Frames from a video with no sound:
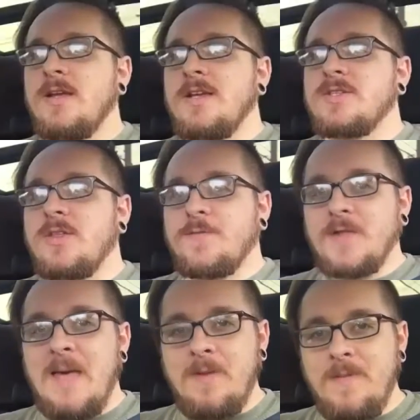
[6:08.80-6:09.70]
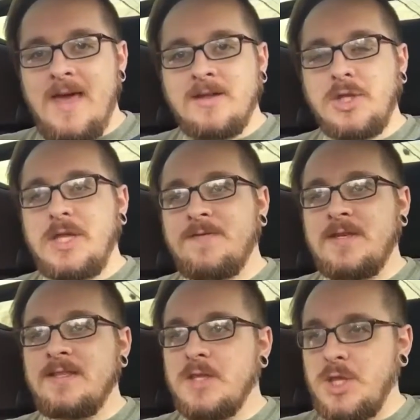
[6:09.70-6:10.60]
So the flappy paddle
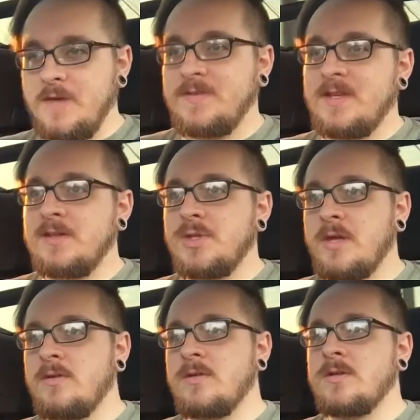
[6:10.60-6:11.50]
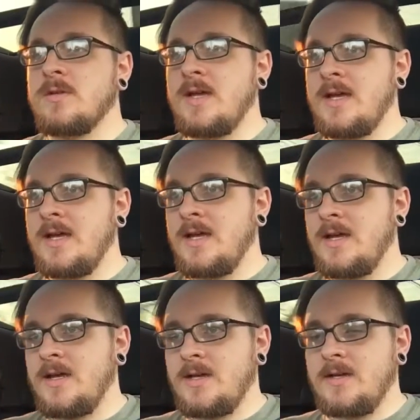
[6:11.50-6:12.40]
shifting, the shifting in general,
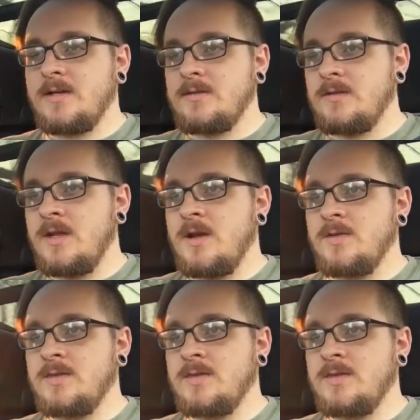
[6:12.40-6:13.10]
you know,